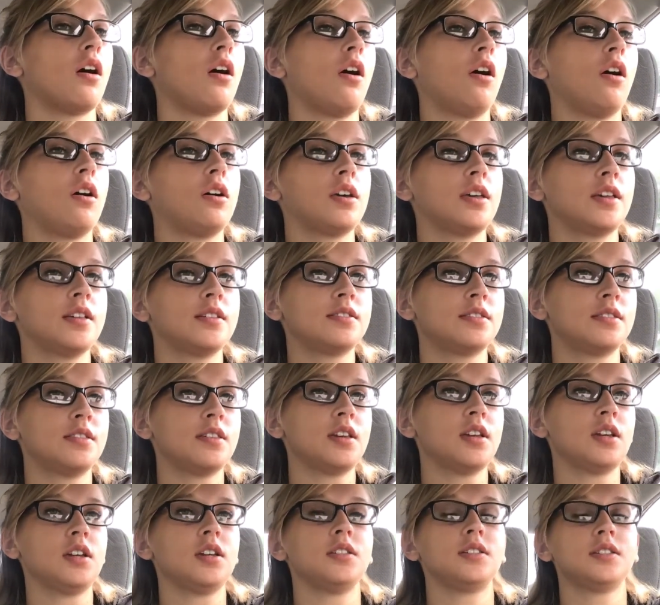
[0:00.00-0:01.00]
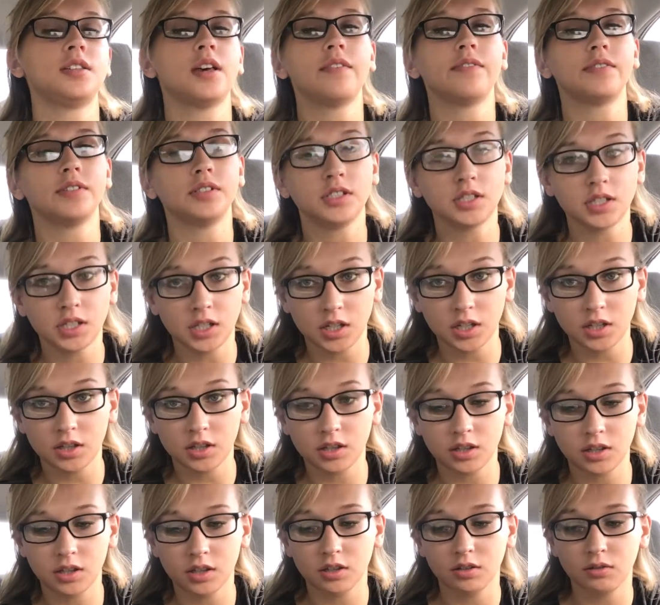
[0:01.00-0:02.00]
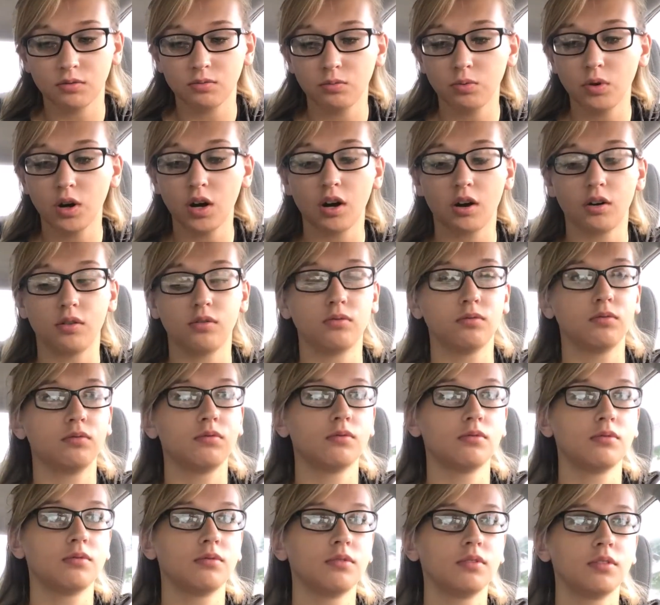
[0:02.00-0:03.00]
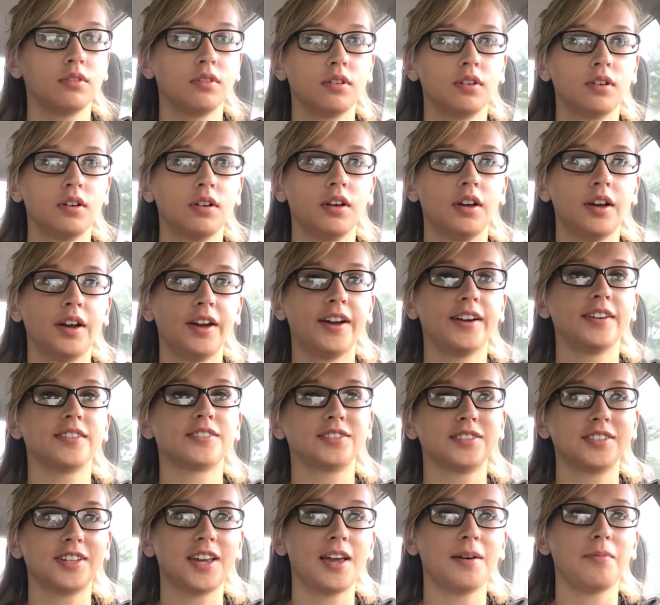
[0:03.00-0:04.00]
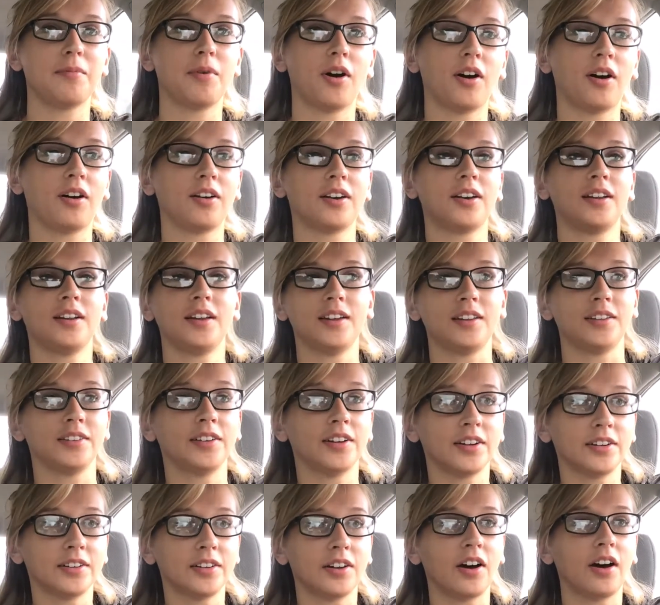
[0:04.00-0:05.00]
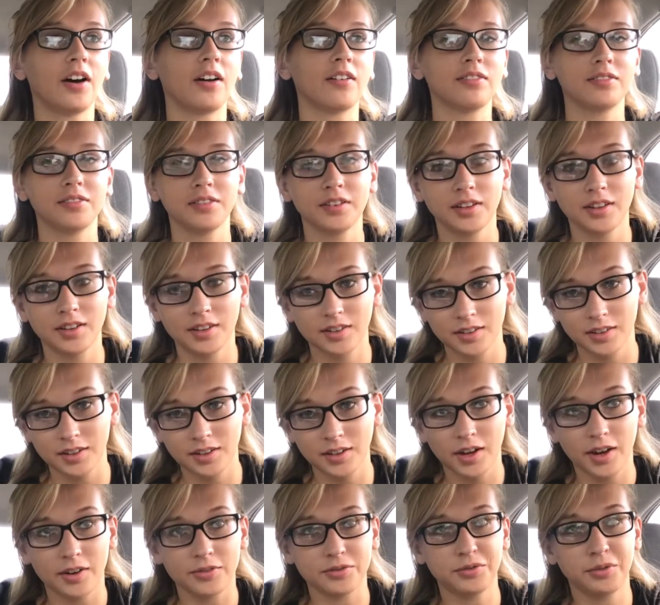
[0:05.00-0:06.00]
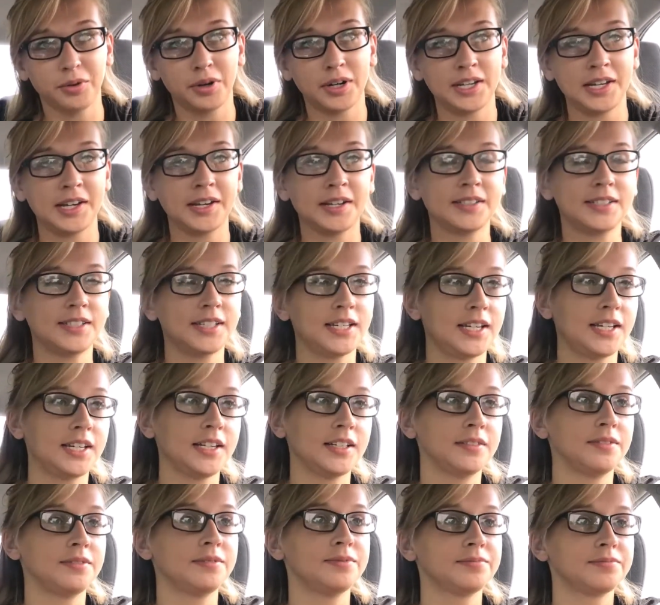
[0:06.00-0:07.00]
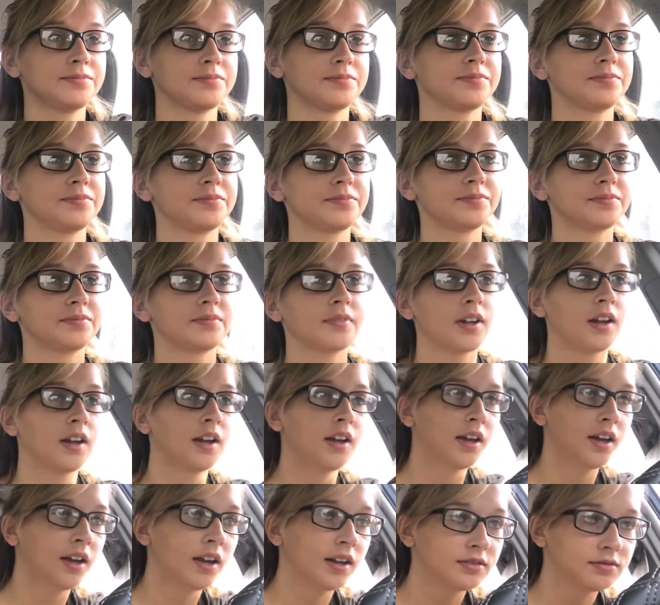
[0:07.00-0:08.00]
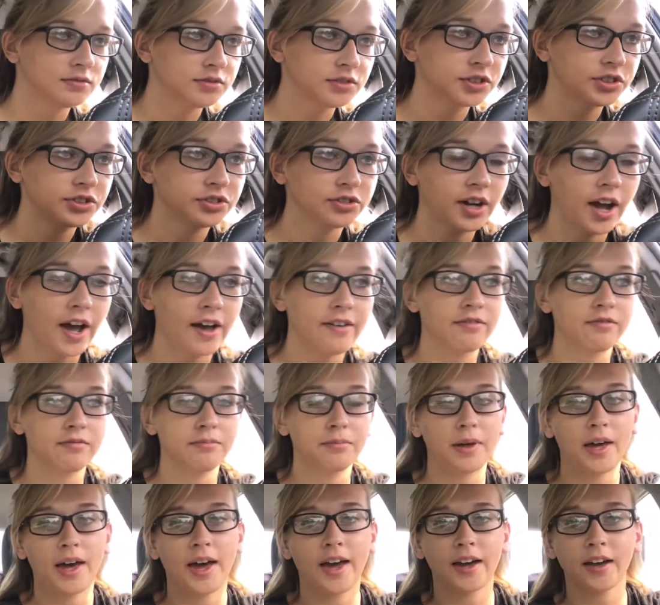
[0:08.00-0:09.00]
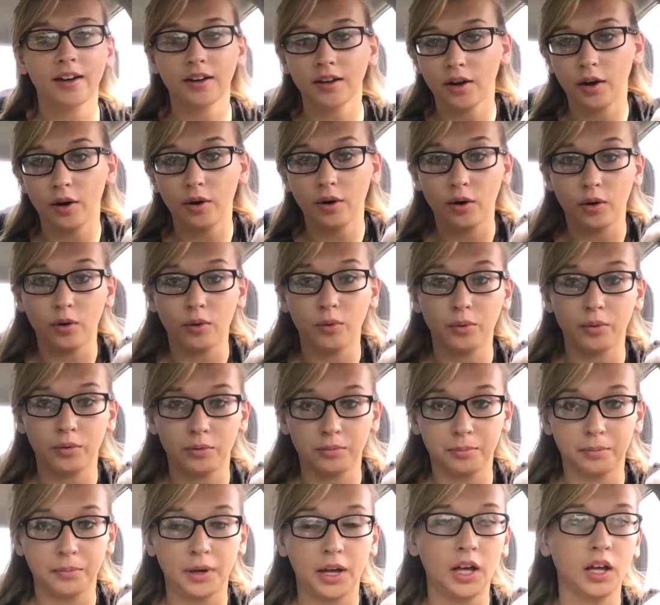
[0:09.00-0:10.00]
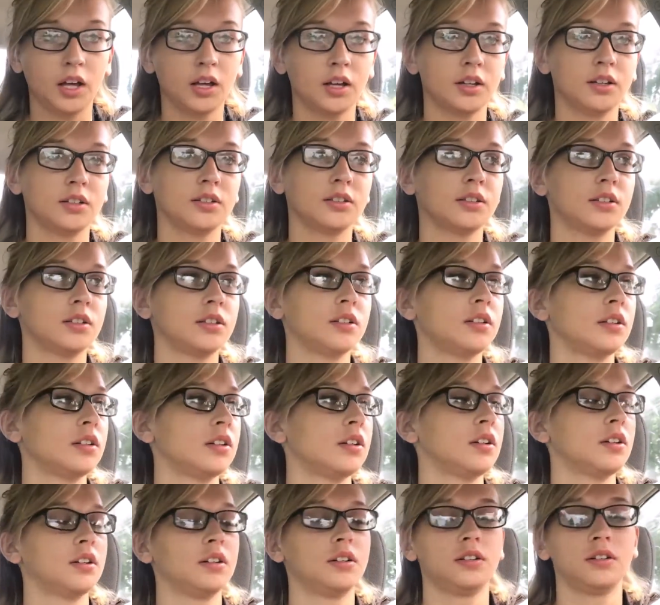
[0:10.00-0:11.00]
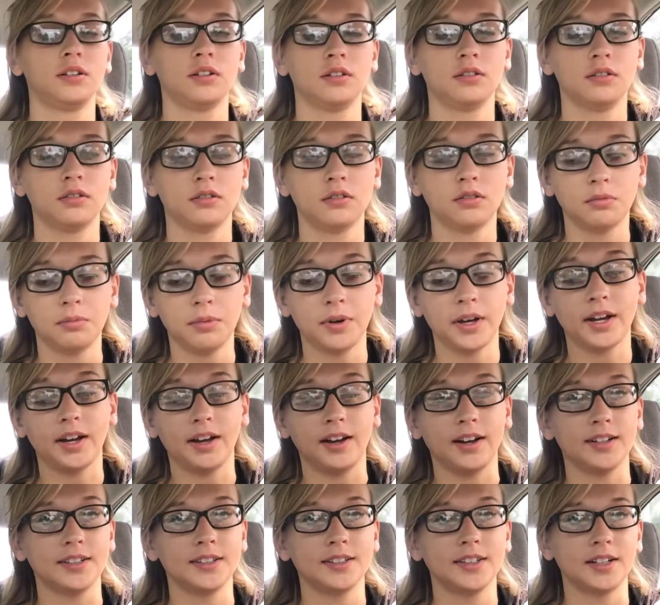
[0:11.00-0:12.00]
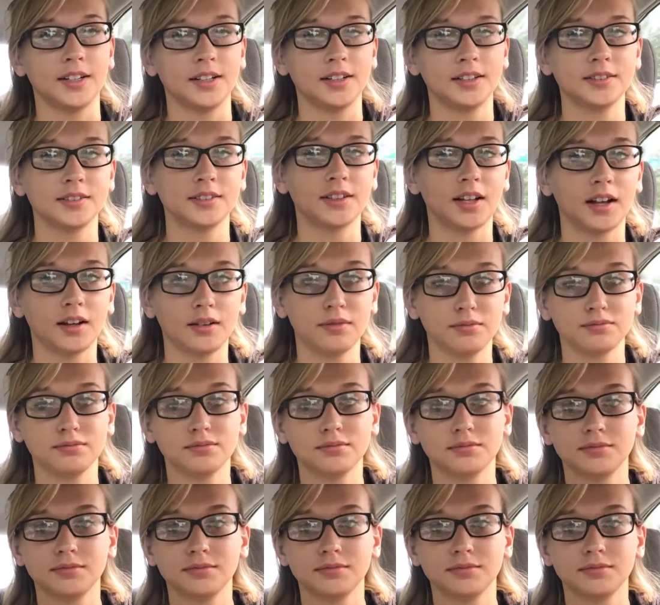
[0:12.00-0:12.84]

August the 17th. Whoa. Air just came on and turned off. Of 2018. I'm just driving back home. Oh my God, can it stop?